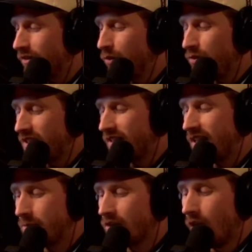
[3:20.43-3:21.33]
the Moosehead
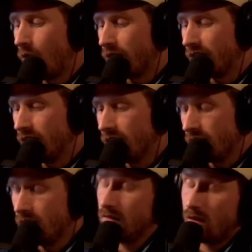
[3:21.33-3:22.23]
games going,
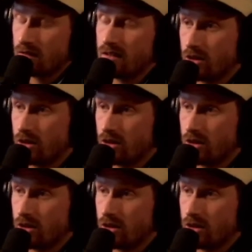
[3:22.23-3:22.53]
honestly,